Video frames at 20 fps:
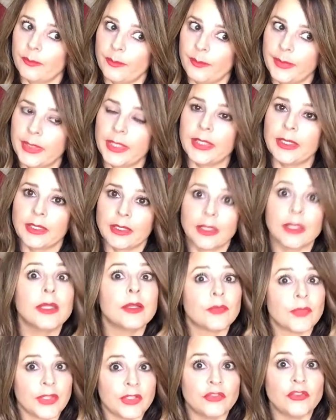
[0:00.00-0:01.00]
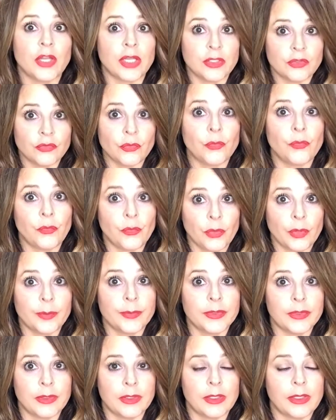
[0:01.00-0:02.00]
meaning if they change the
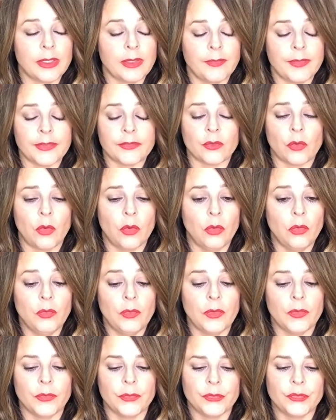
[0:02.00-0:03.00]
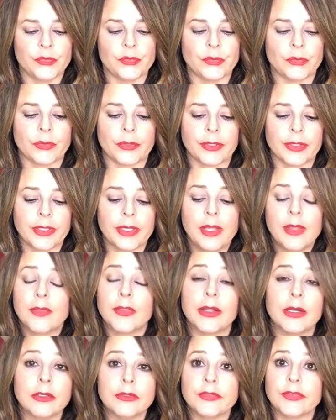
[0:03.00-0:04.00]
formula, and that's a whole nother story,
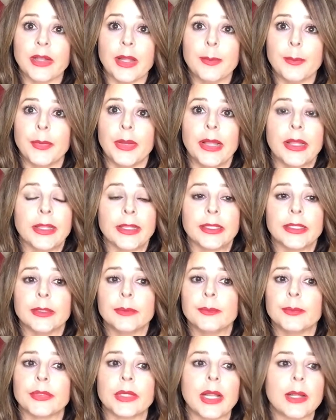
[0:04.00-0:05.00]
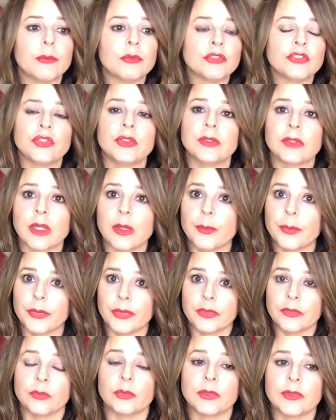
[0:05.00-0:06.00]
then I'll stop buying it. But I wish these
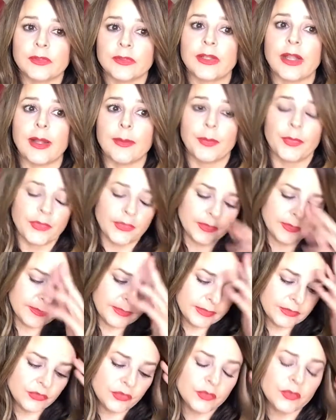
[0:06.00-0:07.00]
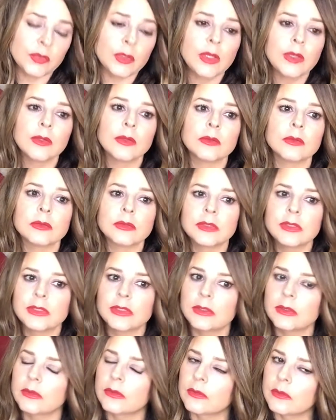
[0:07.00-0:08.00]
companies would stop this and just,
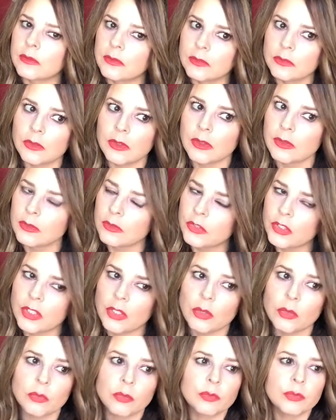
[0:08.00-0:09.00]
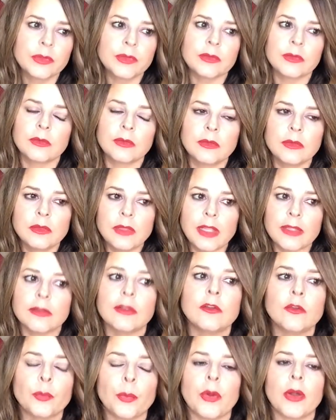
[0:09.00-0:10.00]
you know, let
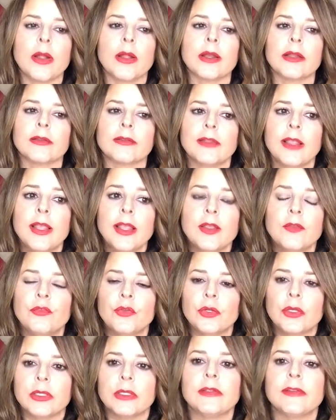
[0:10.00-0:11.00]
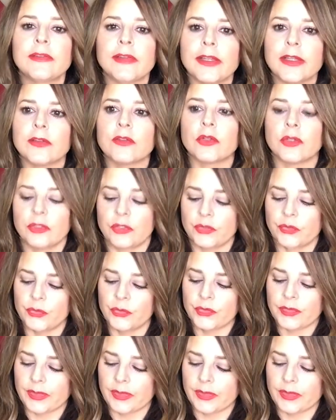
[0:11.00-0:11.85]
these products, if you're gonna say it's gonna do